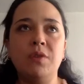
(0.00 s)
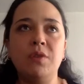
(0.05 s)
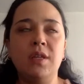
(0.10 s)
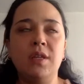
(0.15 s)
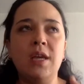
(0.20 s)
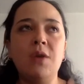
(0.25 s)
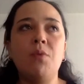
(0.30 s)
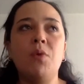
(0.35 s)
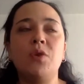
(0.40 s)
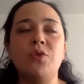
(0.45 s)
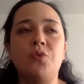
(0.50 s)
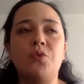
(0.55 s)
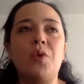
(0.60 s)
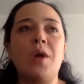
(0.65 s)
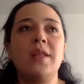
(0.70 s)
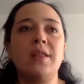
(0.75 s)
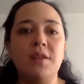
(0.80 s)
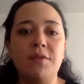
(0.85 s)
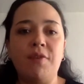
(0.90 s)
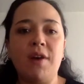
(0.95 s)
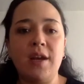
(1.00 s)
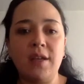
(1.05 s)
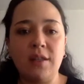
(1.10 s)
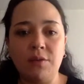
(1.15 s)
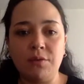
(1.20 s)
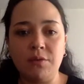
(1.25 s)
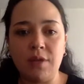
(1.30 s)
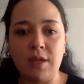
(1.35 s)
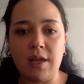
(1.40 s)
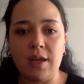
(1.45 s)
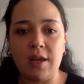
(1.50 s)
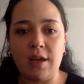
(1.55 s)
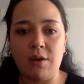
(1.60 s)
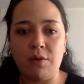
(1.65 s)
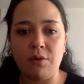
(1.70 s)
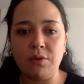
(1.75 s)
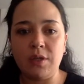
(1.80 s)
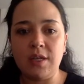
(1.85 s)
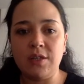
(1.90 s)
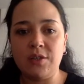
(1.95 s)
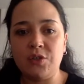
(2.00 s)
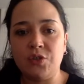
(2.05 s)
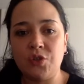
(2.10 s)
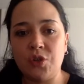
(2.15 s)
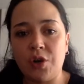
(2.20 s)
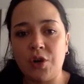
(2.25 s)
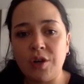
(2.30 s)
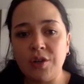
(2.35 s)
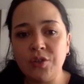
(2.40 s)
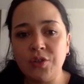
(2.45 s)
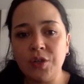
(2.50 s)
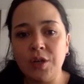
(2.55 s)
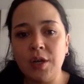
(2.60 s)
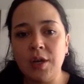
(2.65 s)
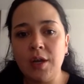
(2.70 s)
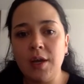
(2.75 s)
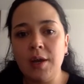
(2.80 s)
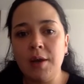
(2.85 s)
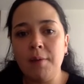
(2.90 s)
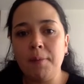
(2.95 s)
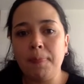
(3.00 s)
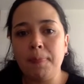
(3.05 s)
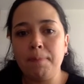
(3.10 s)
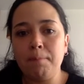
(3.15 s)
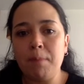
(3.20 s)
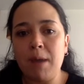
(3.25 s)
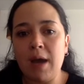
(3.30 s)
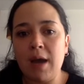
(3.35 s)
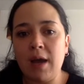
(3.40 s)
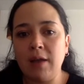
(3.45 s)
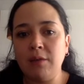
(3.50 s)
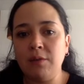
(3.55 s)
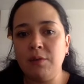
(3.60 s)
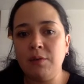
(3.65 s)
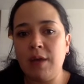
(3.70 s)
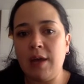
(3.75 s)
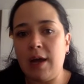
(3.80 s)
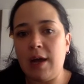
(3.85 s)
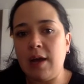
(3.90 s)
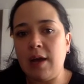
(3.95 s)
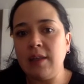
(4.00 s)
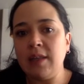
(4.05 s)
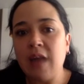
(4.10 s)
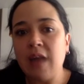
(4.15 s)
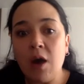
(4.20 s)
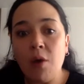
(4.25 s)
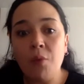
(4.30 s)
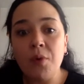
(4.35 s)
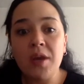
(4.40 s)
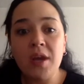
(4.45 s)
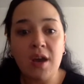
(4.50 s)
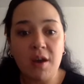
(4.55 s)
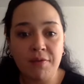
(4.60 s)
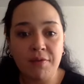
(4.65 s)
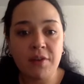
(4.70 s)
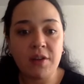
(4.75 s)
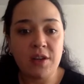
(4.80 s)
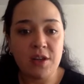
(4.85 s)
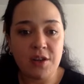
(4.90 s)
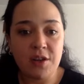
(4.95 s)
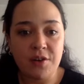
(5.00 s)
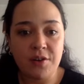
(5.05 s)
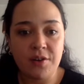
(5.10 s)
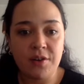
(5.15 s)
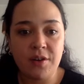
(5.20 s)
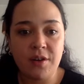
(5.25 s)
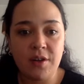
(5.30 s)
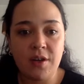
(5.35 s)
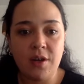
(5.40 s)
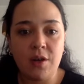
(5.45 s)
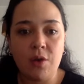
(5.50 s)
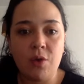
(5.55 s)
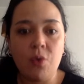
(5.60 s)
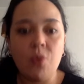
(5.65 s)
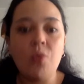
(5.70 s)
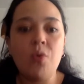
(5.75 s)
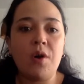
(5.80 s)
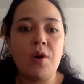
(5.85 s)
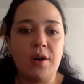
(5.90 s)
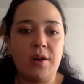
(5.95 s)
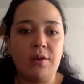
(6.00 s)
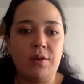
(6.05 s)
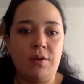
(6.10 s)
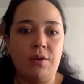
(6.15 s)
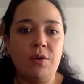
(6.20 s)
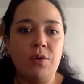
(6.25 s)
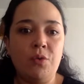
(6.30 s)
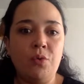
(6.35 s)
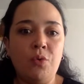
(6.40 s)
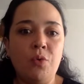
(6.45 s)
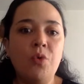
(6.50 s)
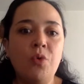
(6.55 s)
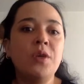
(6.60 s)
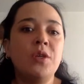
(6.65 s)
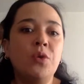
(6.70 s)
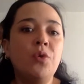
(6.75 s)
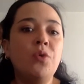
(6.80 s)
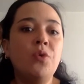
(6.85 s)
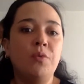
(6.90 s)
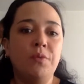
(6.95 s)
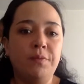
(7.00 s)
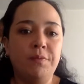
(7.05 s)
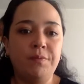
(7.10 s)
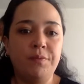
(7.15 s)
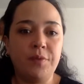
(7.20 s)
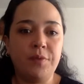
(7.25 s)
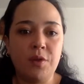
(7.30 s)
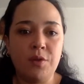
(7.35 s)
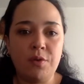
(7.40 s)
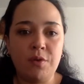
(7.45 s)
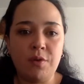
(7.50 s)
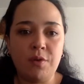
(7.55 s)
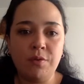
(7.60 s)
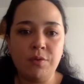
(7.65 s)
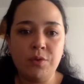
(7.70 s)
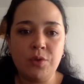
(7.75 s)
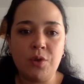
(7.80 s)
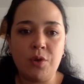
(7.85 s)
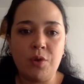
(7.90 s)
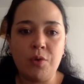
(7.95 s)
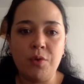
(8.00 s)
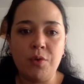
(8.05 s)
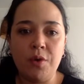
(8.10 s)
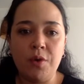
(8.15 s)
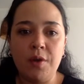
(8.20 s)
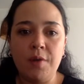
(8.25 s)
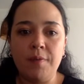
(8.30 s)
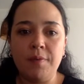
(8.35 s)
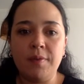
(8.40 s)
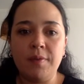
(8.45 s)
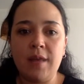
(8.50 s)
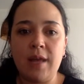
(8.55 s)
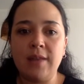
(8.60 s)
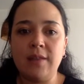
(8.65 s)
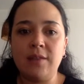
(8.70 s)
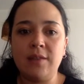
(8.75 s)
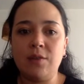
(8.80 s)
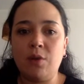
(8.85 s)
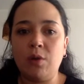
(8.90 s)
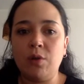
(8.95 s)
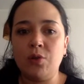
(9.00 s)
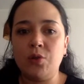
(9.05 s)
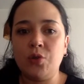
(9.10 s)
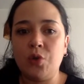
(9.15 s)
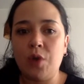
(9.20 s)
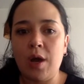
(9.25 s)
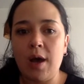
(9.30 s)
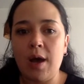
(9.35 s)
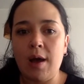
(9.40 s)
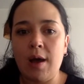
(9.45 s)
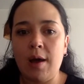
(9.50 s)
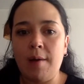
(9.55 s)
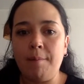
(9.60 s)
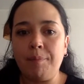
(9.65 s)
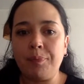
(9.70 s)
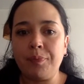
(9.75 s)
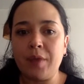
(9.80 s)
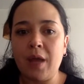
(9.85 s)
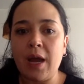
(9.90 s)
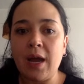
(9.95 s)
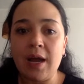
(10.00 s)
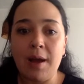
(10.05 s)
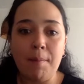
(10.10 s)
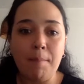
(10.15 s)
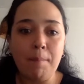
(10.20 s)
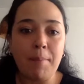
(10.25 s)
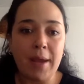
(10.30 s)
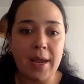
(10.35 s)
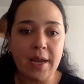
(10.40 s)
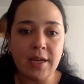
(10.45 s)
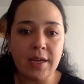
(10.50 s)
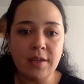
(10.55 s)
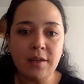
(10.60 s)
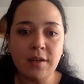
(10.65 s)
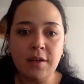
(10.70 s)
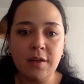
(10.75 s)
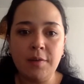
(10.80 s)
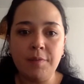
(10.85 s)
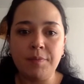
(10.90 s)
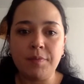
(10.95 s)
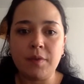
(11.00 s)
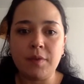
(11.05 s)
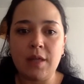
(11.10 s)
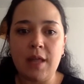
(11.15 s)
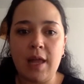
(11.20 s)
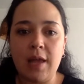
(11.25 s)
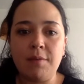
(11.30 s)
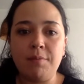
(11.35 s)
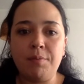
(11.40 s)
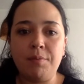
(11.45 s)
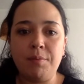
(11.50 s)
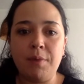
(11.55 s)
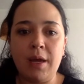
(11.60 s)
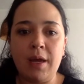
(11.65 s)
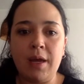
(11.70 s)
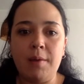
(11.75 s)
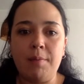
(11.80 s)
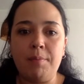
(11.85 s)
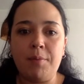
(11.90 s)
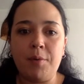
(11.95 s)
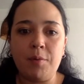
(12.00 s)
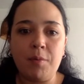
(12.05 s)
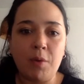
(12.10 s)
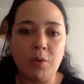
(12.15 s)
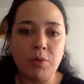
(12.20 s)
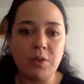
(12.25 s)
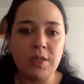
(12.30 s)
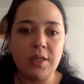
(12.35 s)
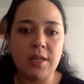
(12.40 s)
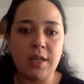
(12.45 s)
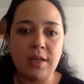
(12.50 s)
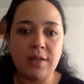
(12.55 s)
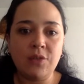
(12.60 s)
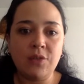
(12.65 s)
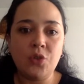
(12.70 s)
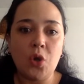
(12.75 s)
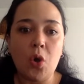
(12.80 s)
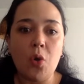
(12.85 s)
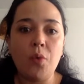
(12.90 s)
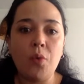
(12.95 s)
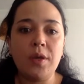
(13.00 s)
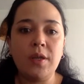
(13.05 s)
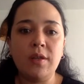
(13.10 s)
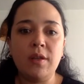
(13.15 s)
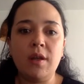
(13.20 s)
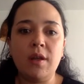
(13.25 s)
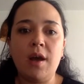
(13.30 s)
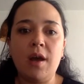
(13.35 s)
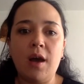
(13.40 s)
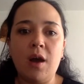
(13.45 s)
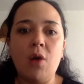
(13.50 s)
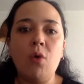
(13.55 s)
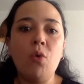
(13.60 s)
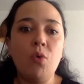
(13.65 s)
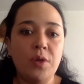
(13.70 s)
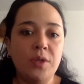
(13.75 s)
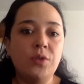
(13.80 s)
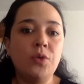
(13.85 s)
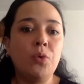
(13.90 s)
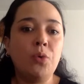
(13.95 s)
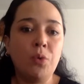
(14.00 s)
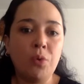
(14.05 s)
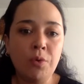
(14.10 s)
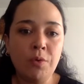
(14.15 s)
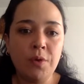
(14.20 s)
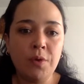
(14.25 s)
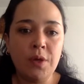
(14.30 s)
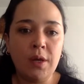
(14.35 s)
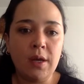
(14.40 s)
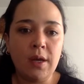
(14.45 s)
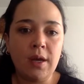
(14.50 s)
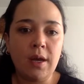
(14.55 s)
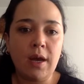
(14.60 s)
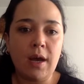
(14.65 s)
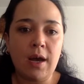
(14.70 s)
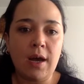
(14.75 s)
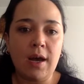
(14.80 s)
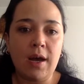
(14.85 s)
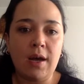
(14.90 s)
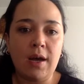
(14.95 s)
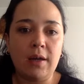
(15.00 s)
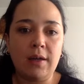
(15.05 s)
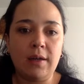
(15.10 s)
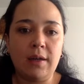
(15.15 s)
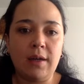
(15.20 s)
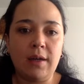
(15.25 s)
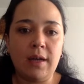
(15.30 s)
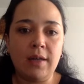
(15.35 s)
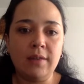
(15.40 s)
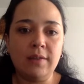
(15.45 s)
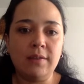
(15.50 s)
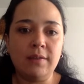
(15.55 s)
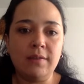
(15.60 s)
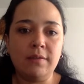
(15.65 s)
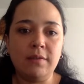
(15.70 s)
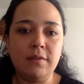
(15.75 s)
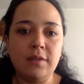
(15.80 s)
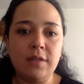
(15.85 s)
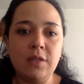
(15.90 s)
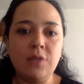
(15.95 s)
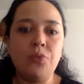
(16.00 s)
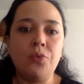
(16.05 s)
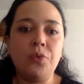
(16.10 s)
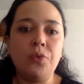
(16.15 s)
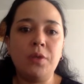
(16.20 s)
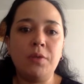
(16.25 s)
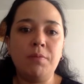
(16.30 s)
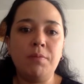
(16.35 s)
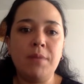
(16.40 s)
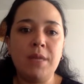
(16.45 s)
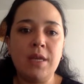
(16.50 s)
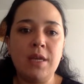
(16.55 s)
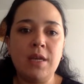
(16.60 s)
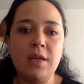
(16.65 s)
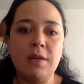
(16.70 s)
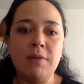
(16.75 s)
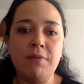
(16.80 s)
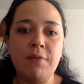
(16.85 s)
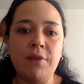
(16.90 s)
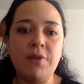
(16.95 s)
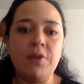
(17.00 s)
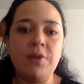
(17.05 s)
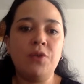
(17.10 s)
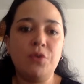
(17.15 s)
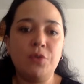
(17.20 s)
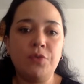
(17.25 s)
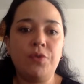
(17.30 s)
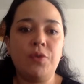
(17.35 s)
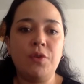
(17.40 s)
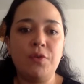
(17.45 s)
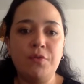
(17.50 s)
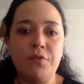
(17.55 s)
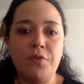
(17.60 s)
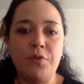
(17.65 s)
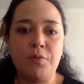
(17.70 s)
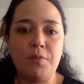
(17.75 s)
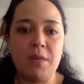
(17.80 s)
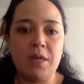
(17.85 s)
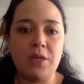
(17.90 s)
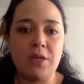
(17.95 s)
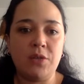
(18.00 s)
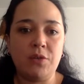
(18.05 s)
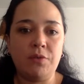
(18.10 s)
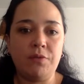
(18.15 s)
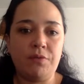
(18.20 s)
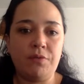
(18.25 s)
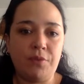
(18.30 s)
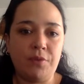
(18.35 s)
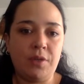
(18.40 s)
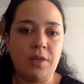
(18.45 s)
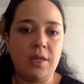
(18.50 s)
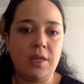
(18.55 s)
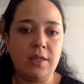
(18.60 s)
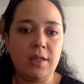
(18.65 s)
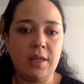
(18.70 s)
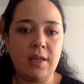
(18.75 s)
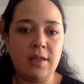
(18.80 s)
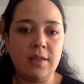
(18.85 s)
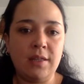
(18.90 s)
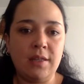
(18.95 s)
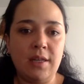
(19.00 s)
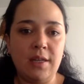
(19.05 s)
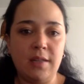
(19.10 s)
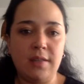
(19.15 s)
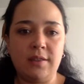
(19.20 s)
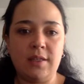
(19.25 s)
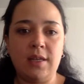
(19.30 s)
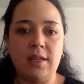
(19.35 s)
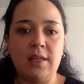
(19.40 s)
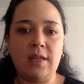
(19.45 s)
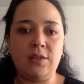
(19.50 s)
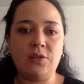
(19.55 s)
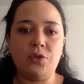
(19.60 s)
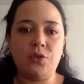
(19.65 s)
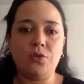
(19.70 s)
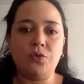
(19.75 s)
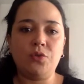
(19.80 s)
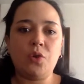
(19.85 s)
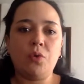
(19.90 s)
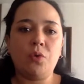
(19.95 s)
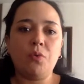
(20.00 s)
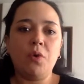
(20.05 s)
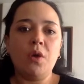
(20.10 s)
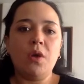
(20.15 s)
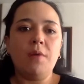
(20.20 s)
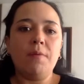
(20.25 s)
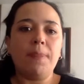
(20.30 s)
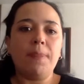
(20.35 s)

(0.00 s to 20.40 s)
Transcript: he was ratified on his charge, but now we have clear who is who, you know. So that's also a campaign, like promoting and showing who is who. And this will be very useful information for in the next election. So